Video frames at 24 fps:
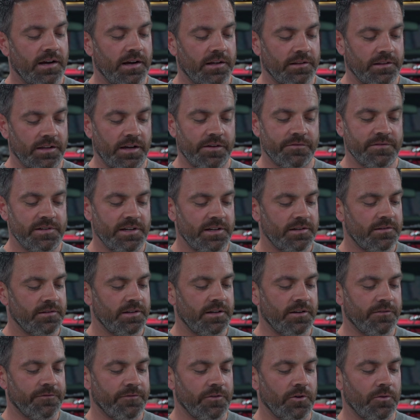Loved it.
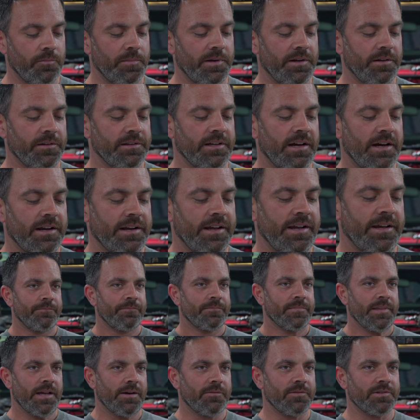Did a full build on
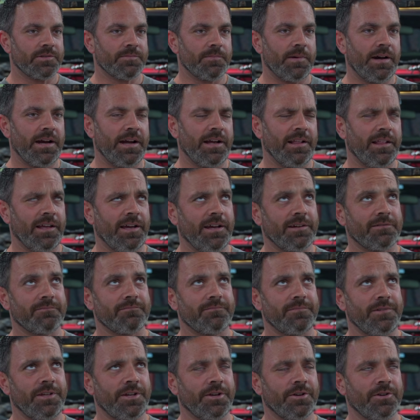it. That was my
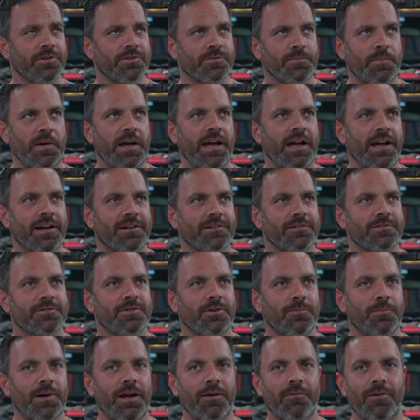years back.
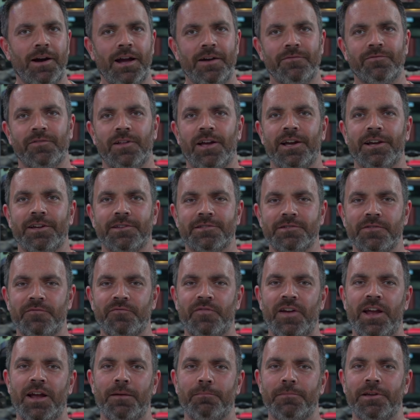Told my wife it's a
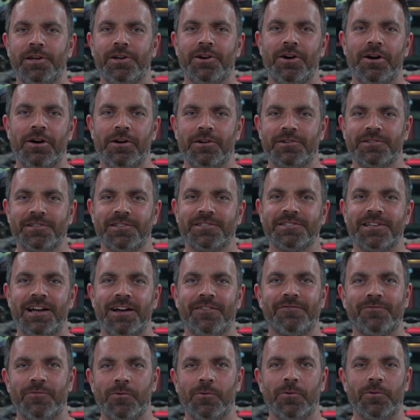family car because it's
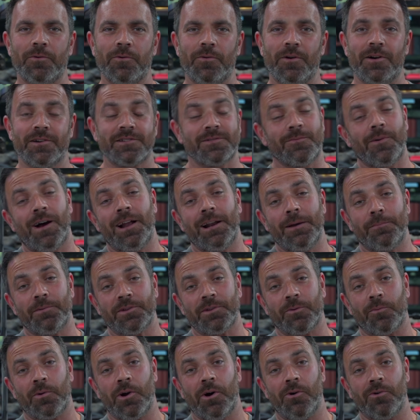got 4 doors. I wound up
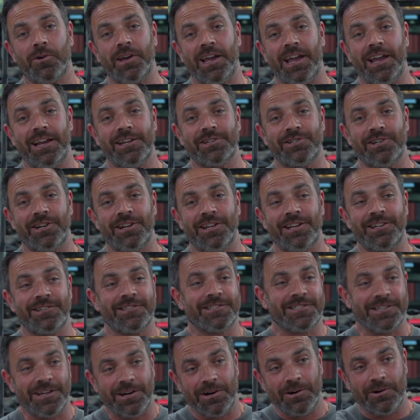with a roll cage in it,
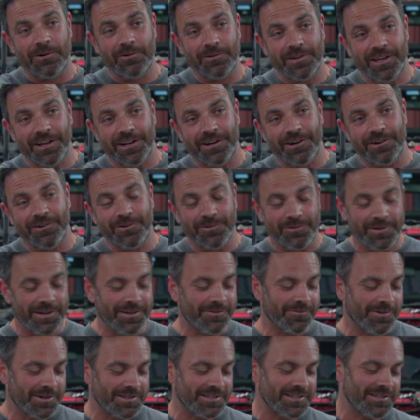so
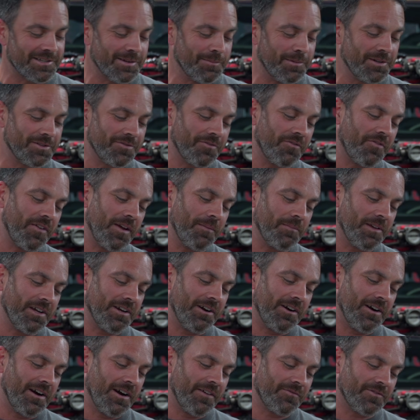it wasn't so much of a family
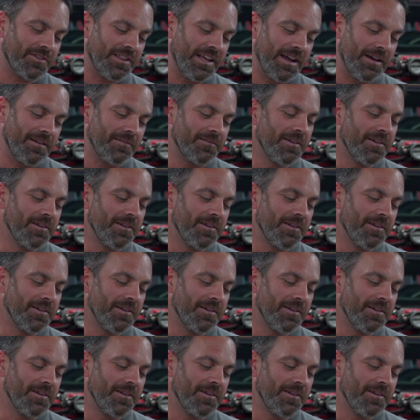car after that.